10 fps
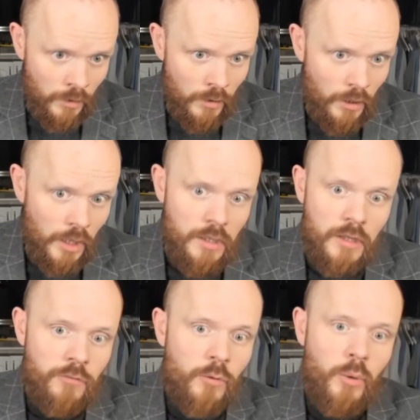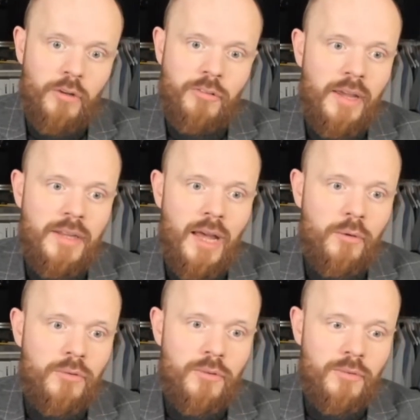And if you want to find
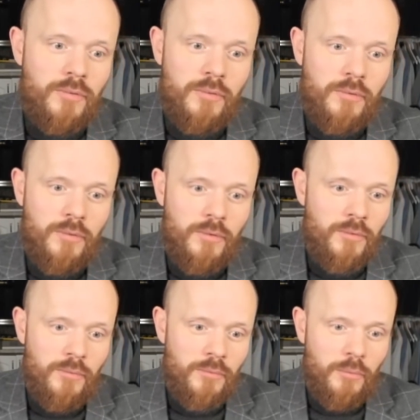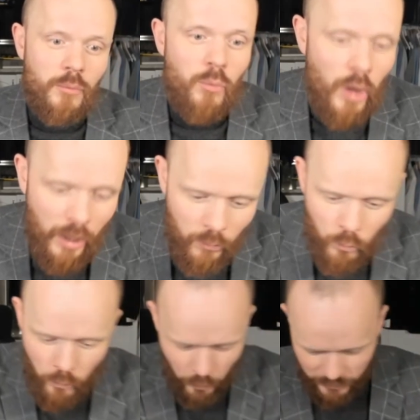out
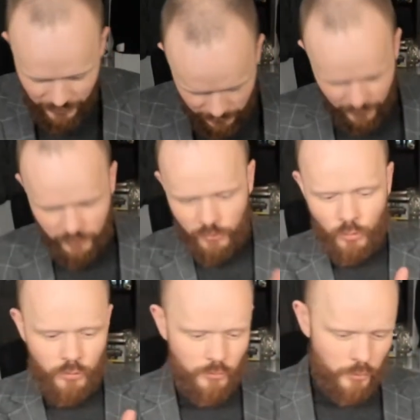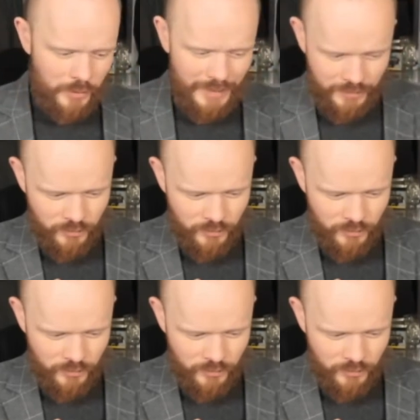what distance you would like